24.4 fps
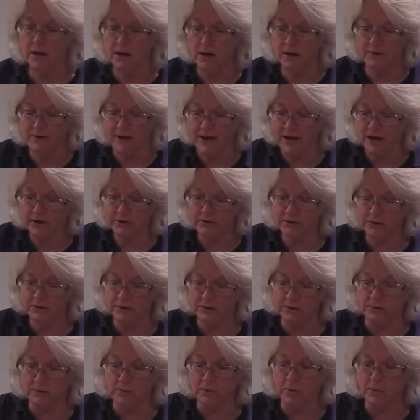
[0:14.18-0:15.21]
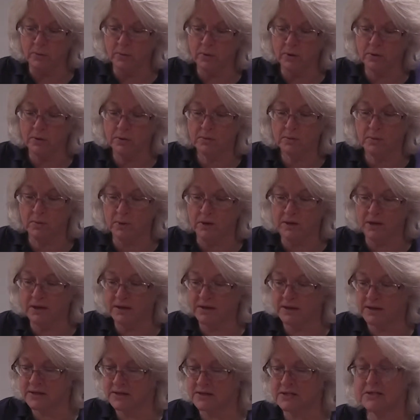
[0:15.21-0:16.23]
of how to work
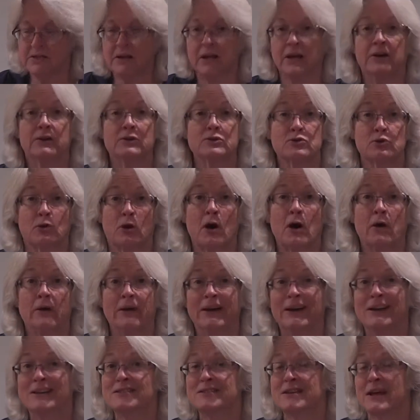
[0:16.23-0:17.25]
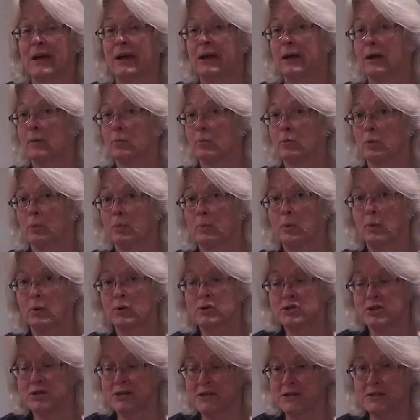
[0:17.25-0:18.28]
with scale drawings and
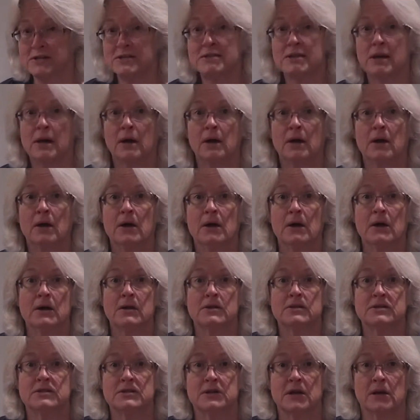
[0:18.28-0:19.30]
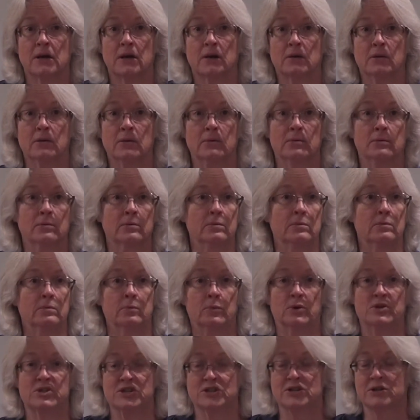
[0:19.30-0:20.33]
proportions. So
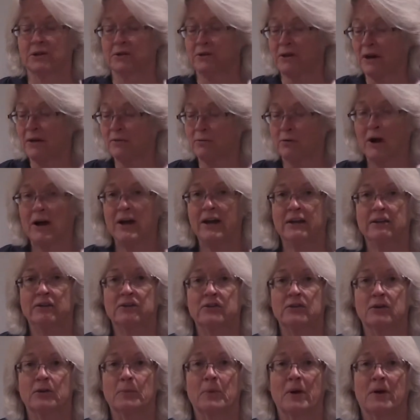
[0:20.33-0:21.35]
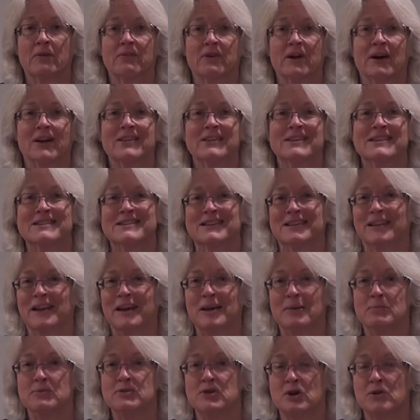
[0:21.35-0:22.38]
we're just going to dive right into it, but I've got this
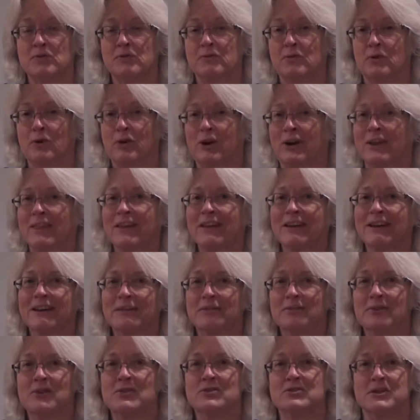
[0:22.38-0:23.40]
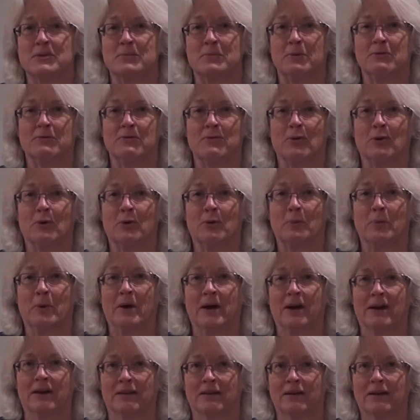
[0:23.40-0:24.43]
lame joke for you. I think I've used it before,
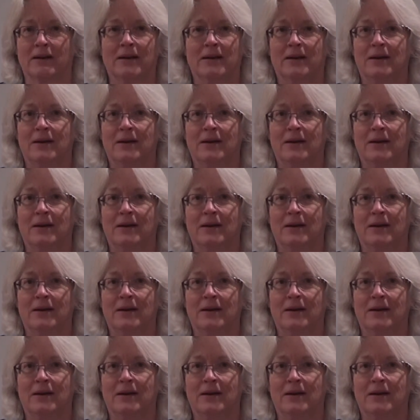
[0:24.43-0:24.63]
but I'm